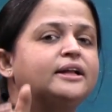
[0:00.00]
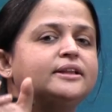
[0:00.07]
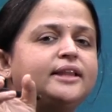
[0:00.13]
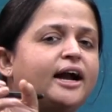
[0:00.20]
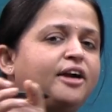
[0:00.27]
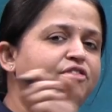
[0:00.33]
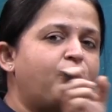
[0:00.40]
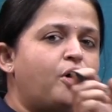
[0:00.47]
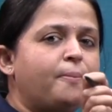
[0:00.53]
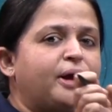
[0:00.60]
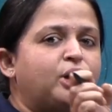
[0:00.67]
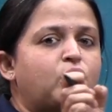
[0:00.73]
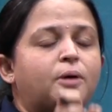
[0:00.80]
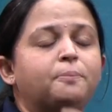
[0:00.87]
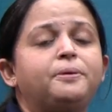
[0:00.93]
that form a
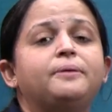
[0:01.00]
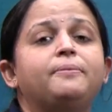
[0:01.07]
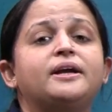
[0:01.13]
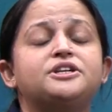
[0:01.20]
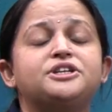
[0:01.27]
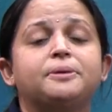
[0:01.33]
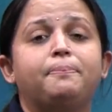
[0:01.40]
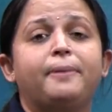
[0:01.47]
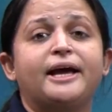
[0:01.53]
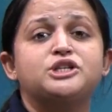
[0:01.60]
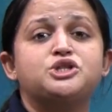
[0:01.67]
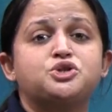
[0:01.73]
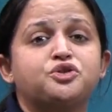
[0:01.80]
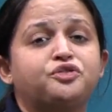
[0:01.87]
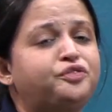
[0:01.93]
complementary
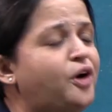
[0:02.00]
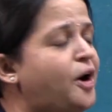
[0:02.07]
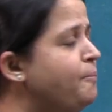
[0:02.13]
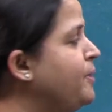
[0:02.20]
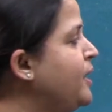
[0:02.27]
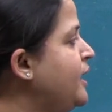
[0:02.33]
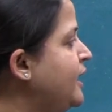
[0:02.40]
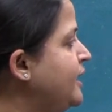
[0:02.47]
base to form